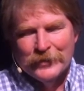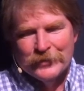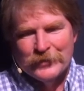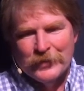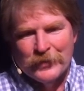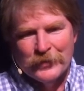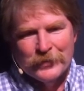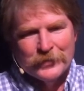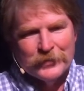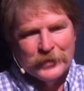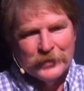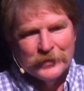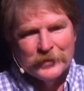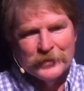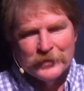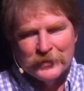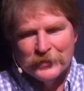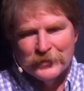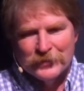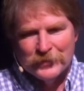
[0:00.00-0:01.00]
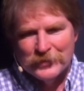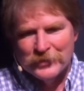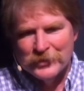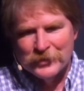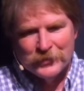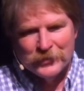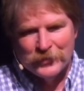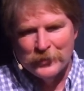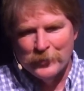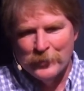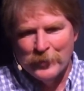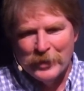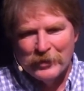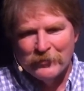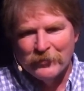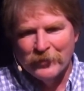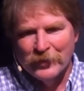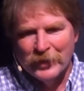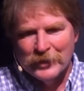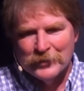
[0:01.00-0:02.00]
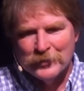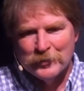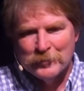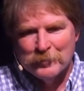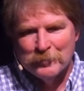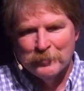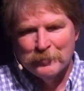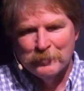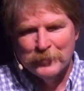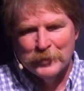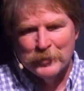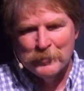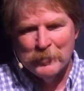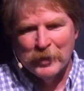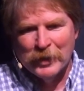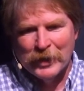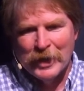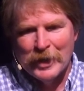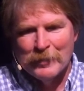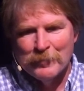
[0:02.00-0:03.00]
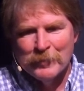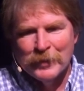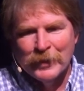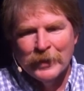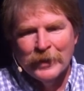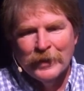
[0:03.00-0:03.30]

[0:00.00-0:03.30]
So their signatures are just too weak for us to, to pick up.